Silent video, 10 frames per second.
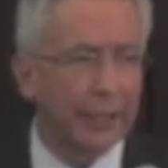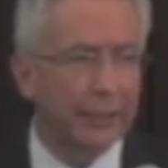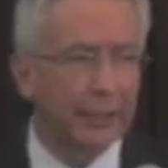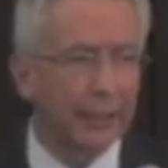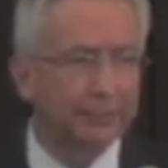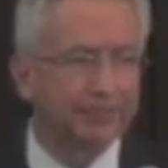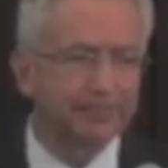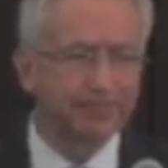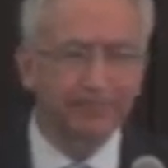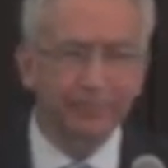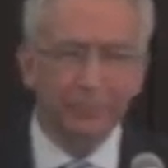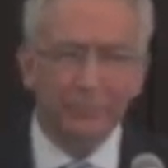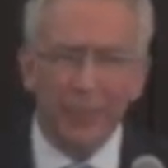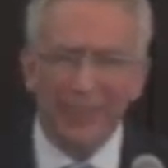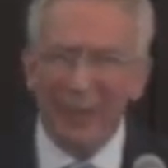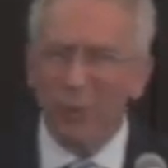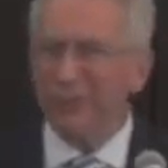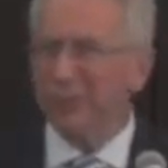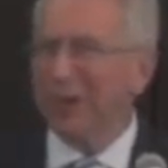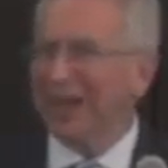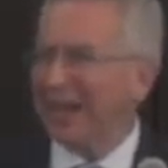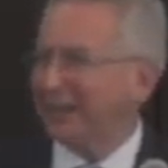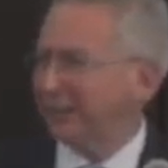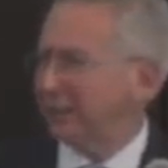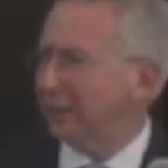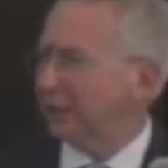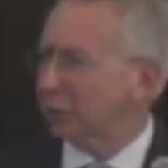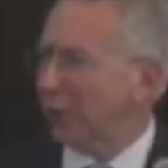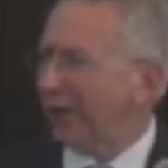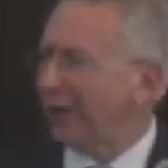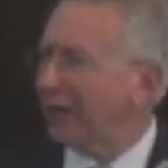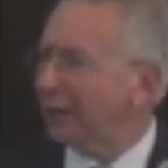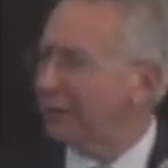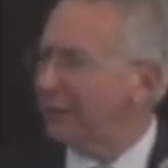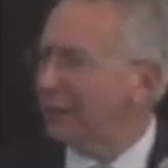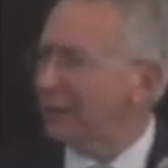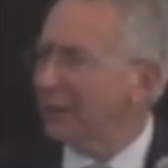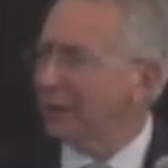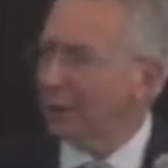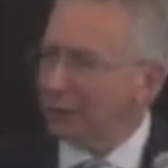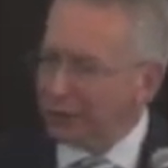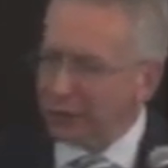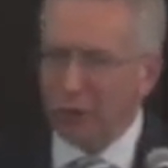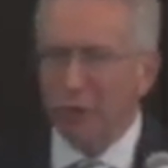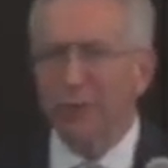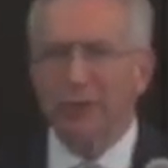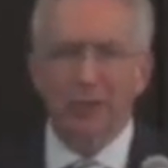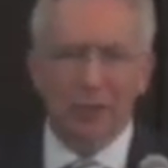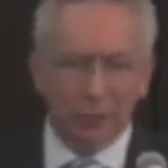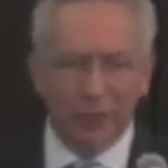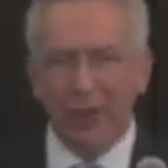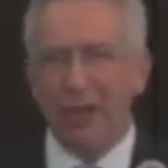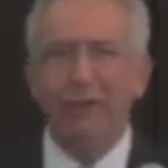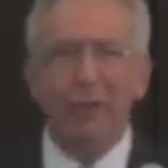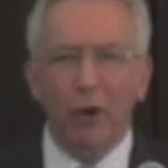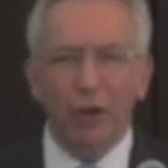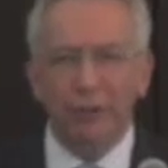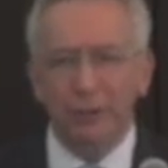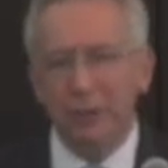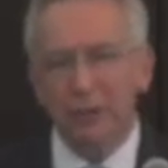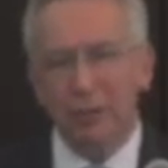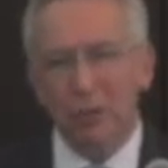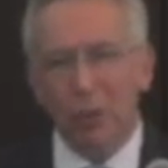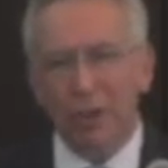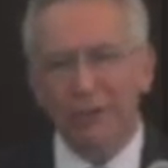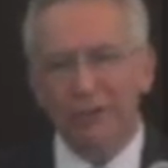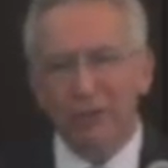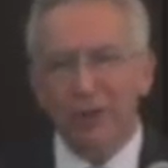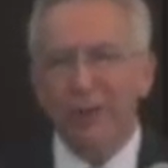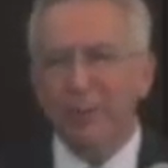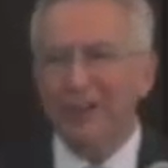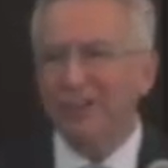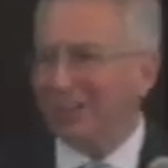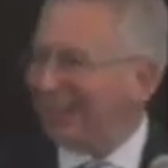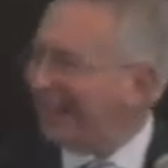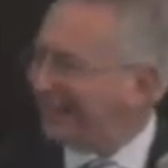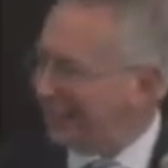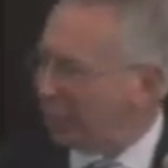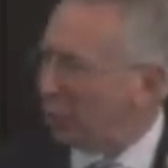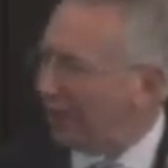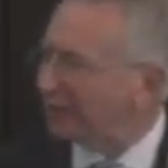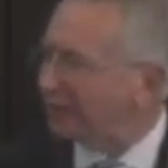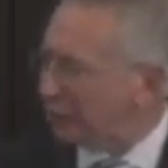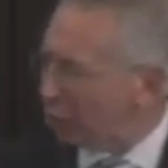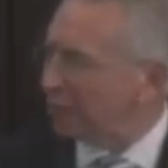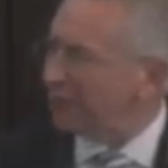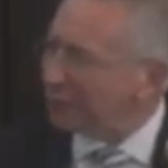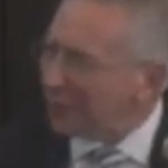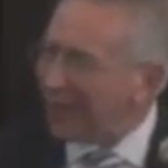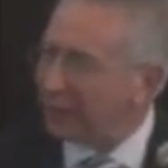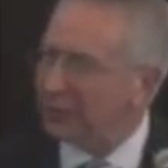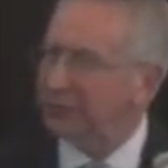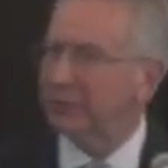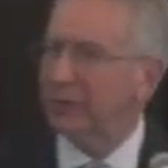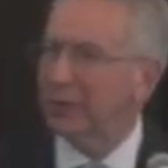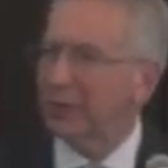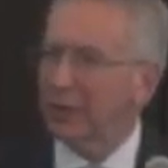and that wasn't by accident. Australia, it was determined with a lot of thought, was very much like the U.S. in terms of its patterns,